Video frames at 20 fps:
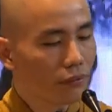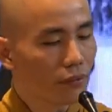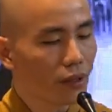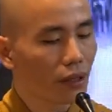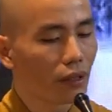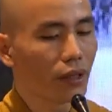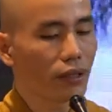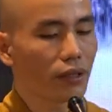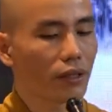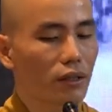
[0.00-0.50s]

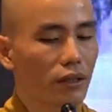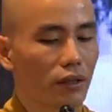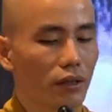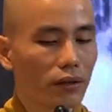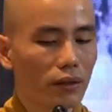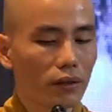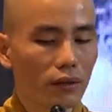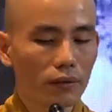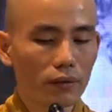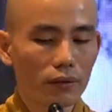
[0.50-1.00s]
Listen
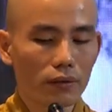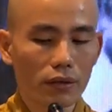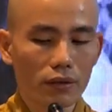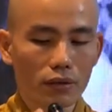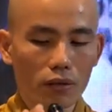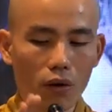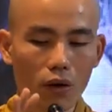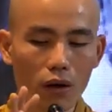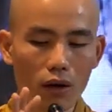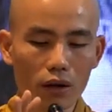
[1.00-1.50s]
to the
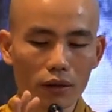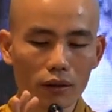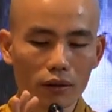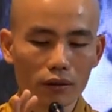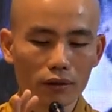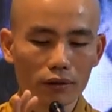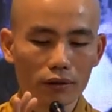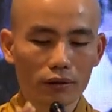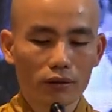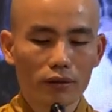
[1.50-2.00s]

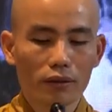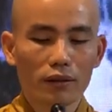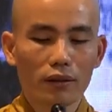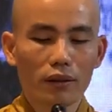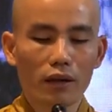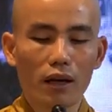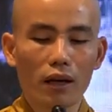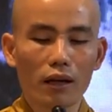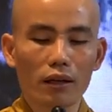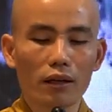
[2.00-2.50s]
talk
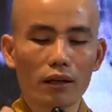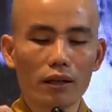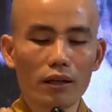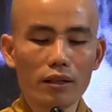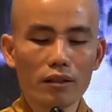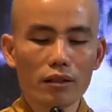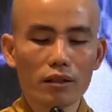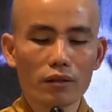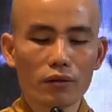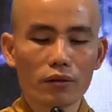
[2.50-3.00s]
and
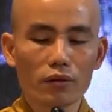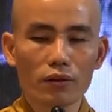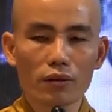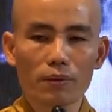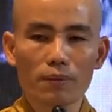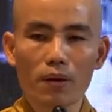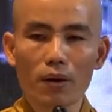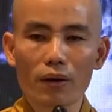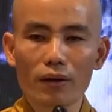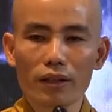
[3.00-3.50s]
listen to
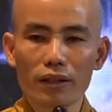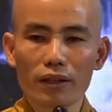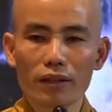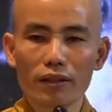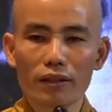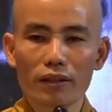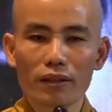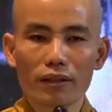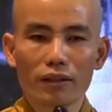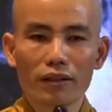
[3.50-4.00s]
your body
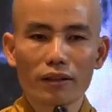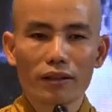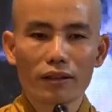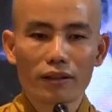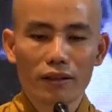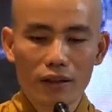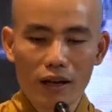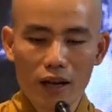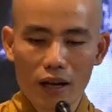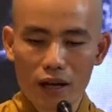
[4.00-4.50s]

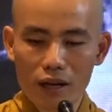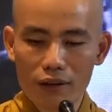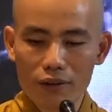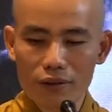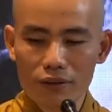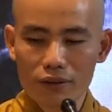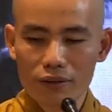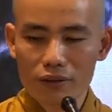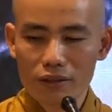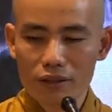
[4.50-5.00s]

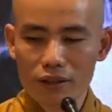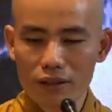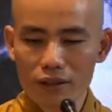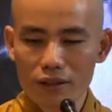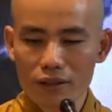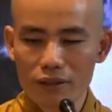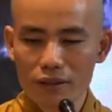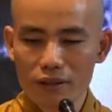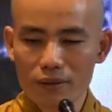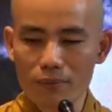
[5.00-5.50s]
and
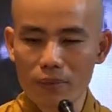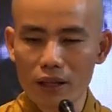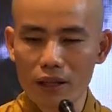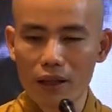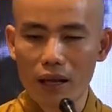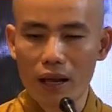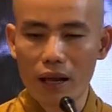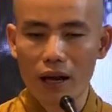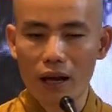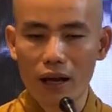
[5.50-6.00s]
just be
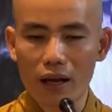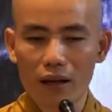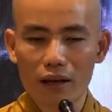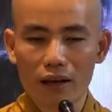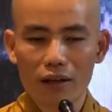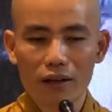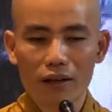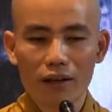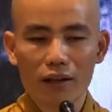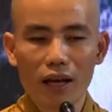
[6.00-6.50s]
there
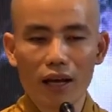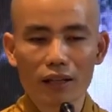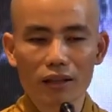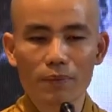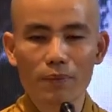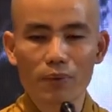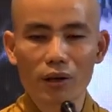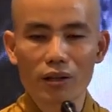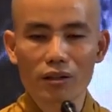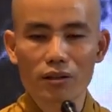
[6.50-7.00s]
at
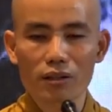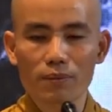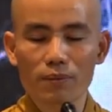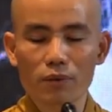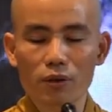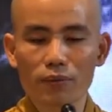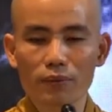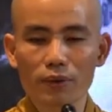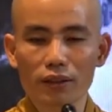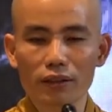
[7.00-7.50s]
the present
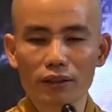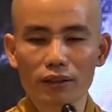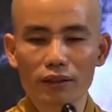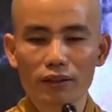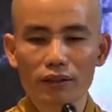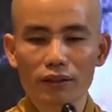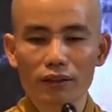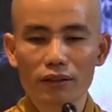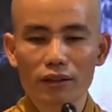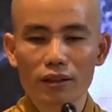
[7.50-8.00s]
moment.
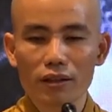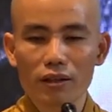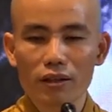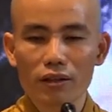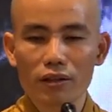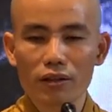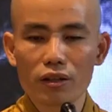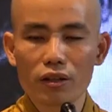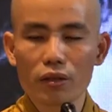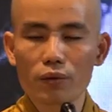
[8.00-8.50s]

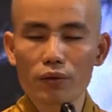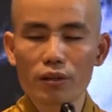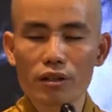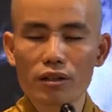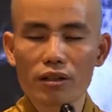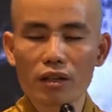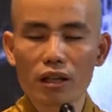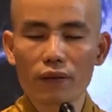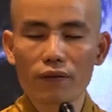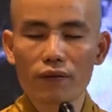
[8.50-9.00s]
You
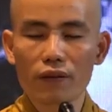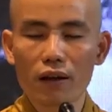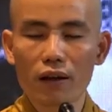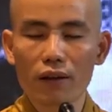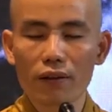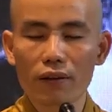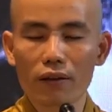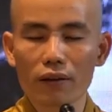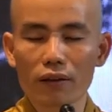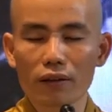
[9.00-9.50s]
receive
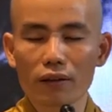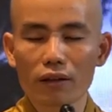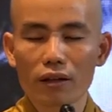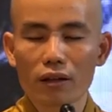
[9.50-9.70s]
nothing.